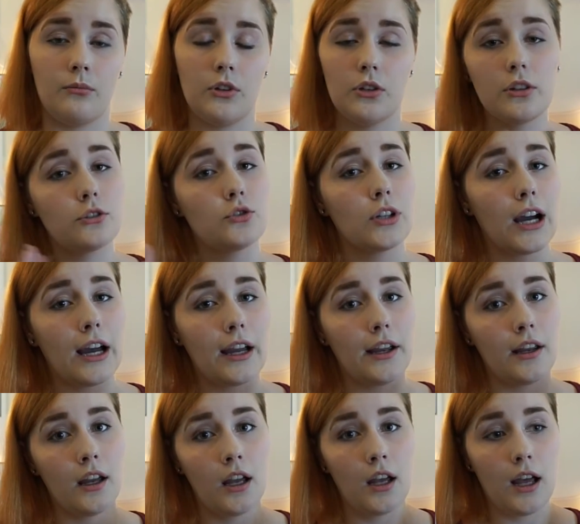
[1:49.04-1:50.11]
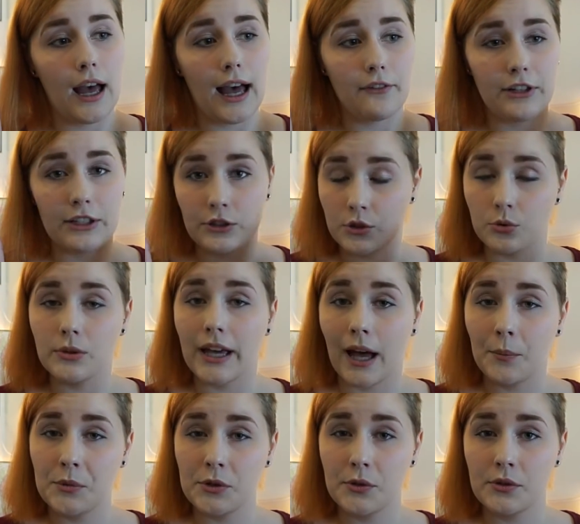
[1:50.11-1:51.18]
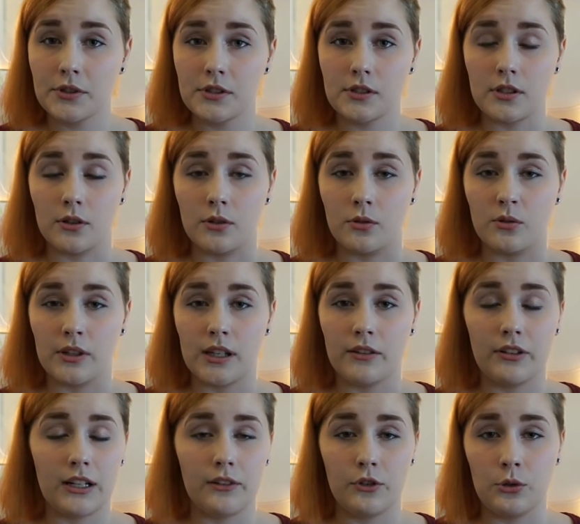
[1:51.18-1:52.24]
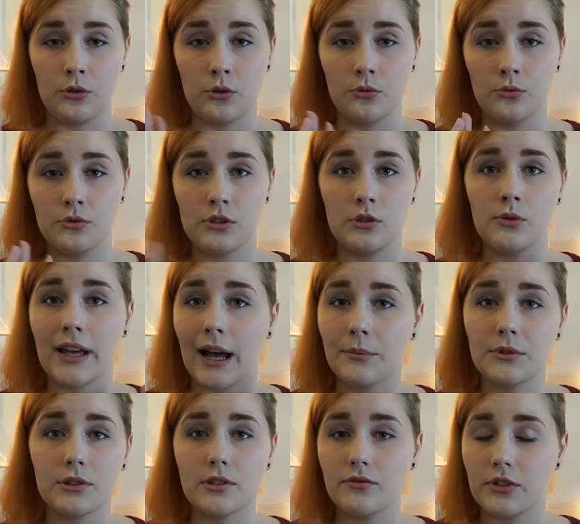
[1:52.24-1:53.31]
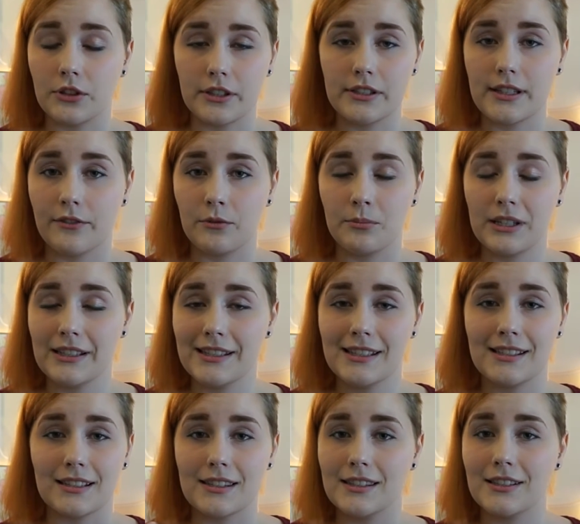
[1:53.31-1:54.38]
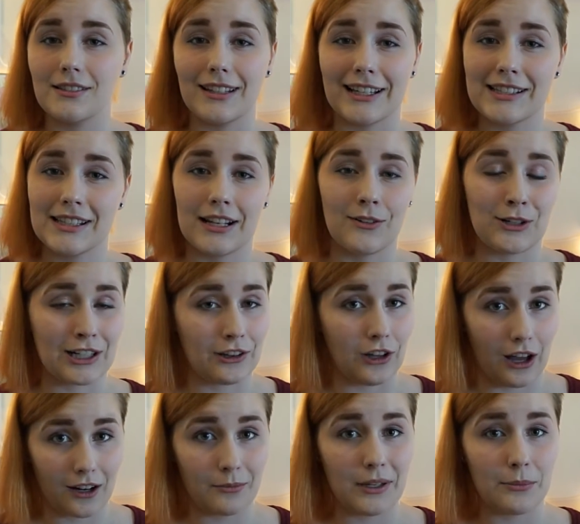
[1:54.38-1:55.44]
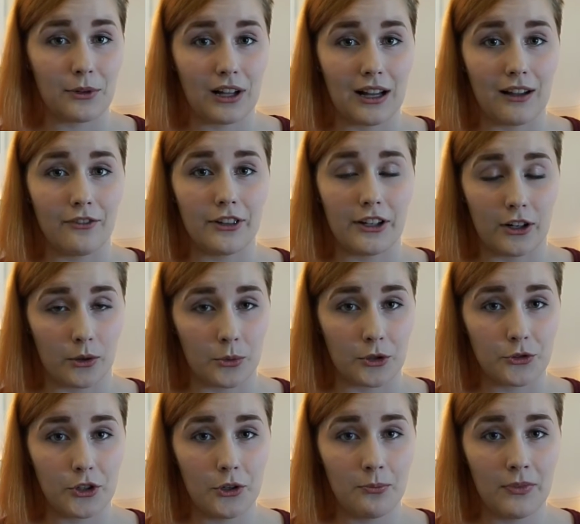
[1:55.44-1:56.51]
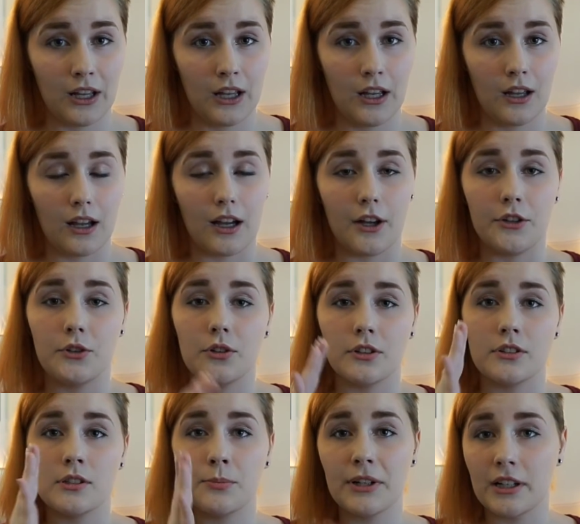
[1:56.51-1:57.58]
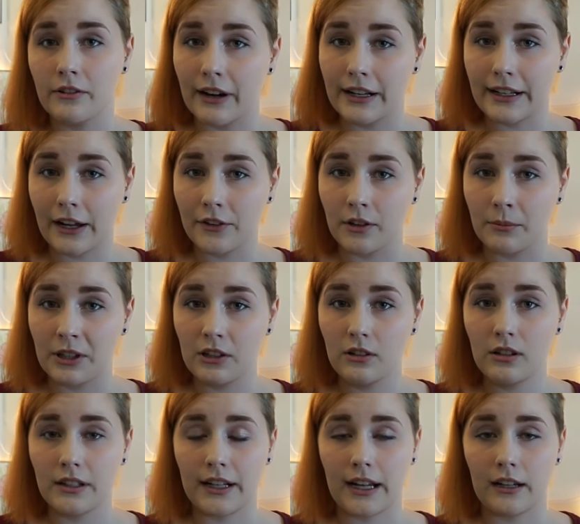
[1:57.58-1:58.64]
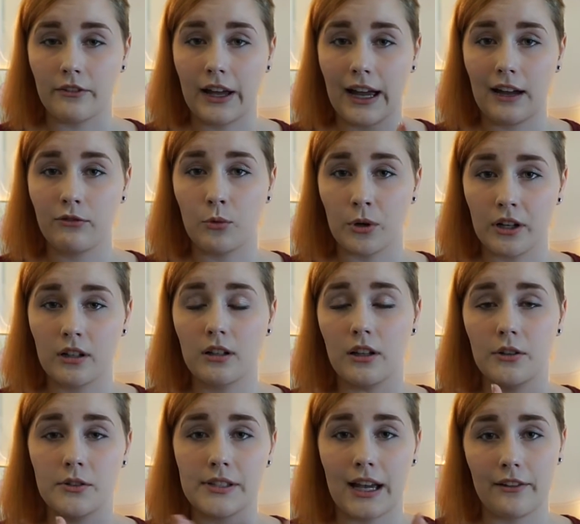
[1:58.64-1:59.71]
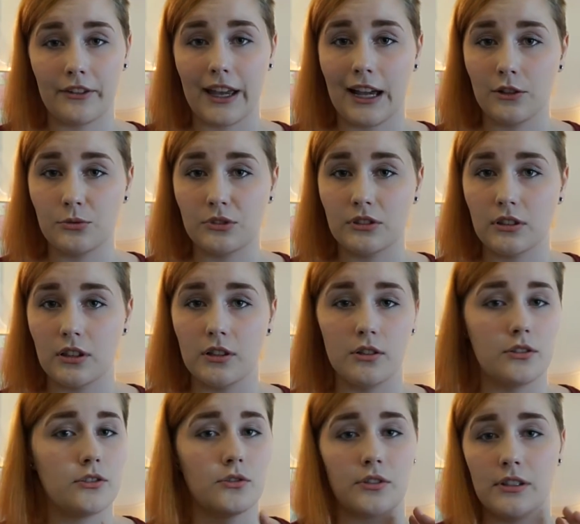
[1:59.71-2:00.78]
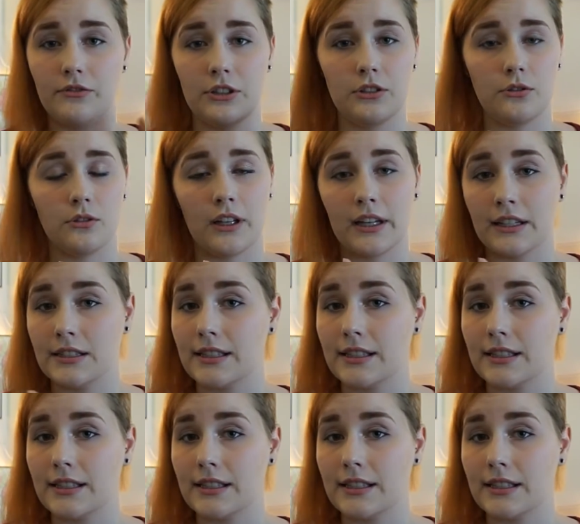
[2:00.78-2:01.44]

You could try having 2 capsules. So even if you do 2 capsules of 37 pieces, it's still less than what a lot of people have in our wardrobe. You could split it right down the middle and have half work clothes, half casual clothes, or even do like a